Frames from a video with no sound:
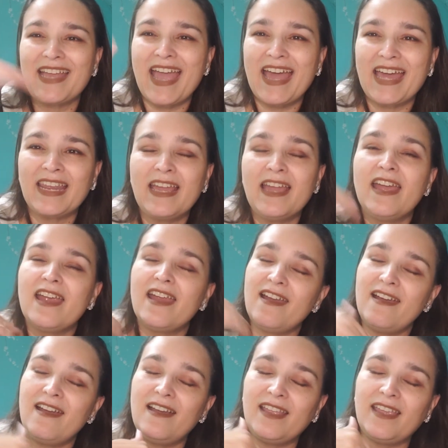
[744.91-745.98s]
had
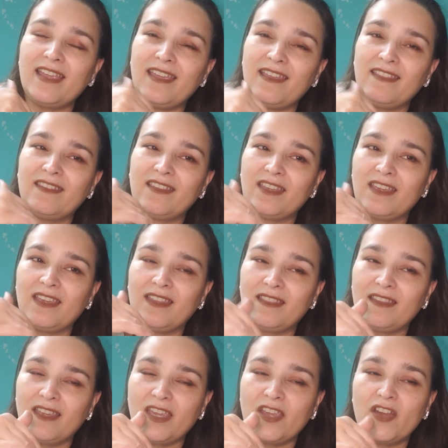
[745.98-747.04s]
early in
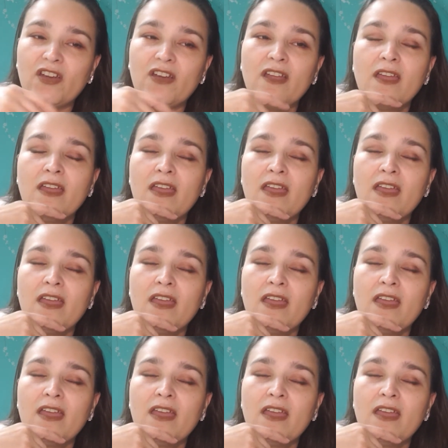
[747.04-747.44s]
the year.